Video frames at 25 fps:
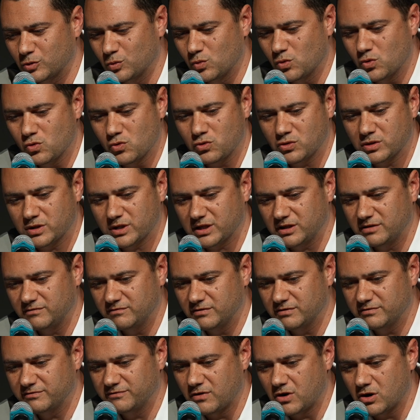a walk
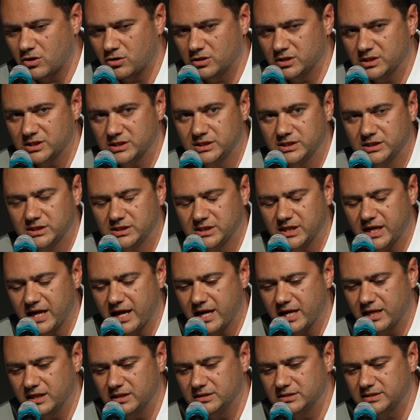in the forest,
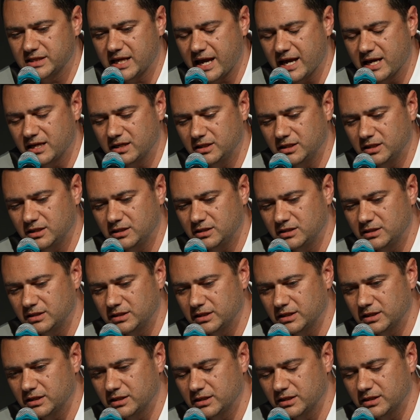and
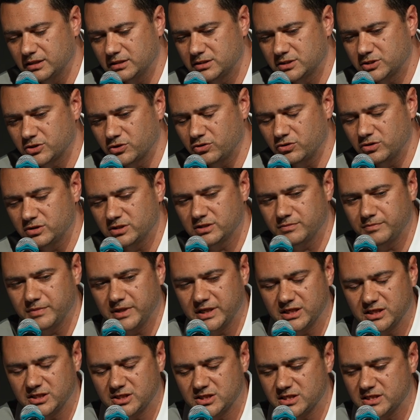Annie turned to
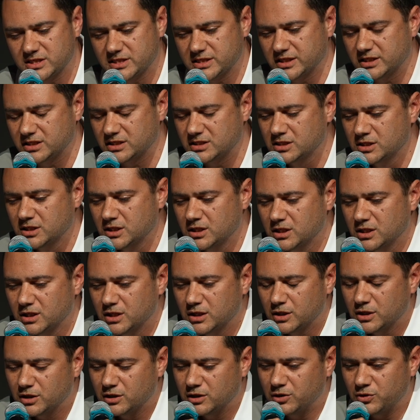me and she said,
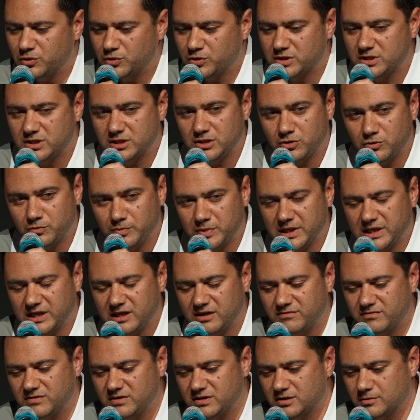"Luke, do you
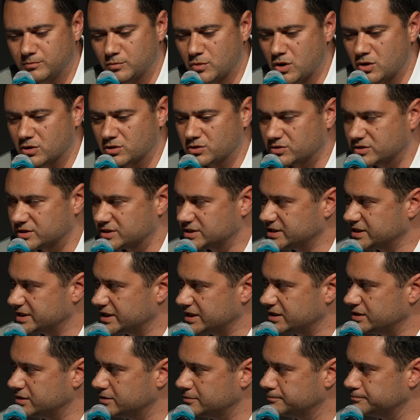believe in
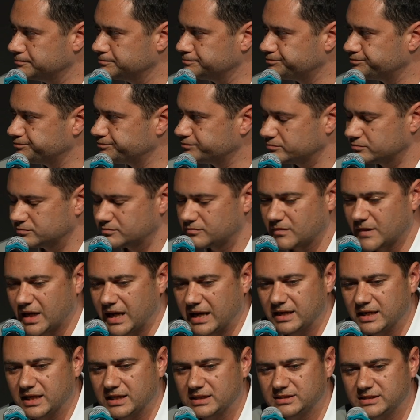democracy?"
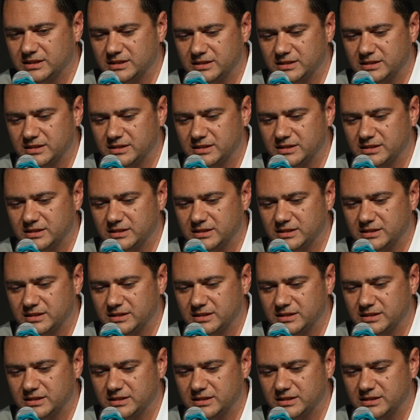And I